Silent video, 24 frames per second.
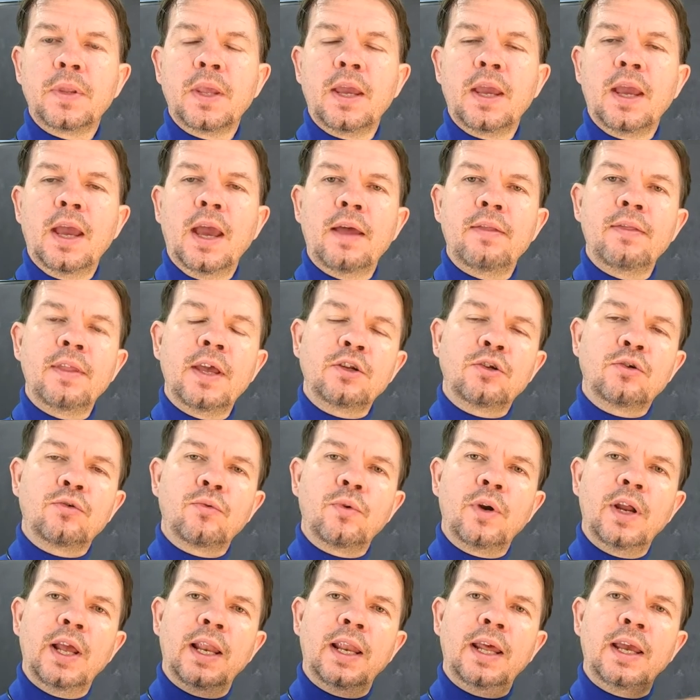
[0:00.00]
And that's
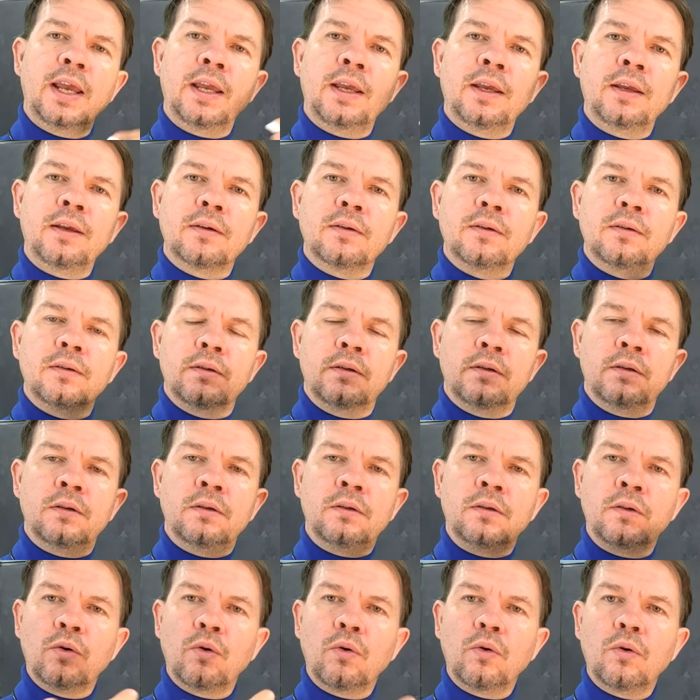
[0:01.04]
really,
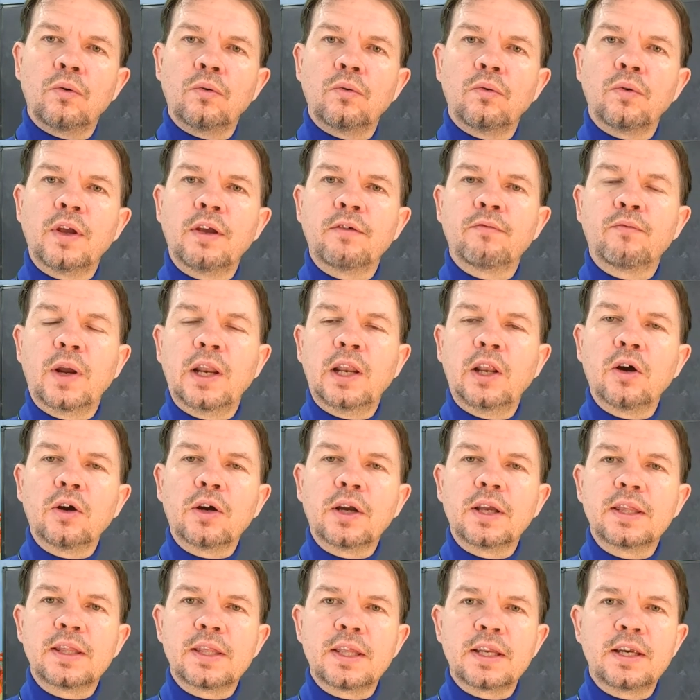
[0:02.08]
if we look
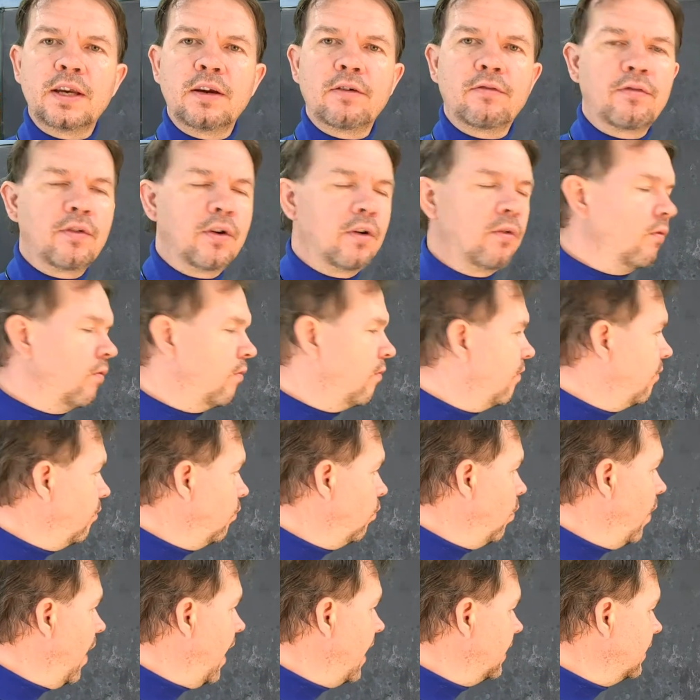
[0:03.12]
at the different
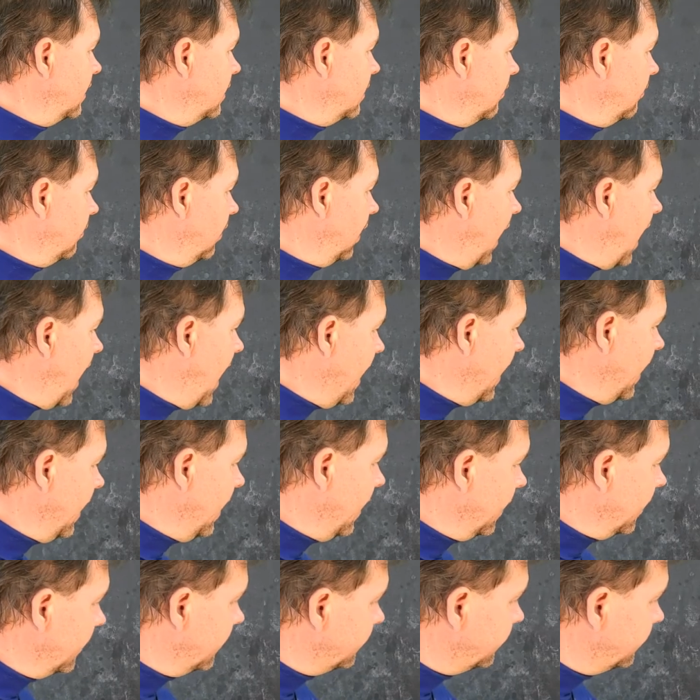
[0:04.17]
ways of lying,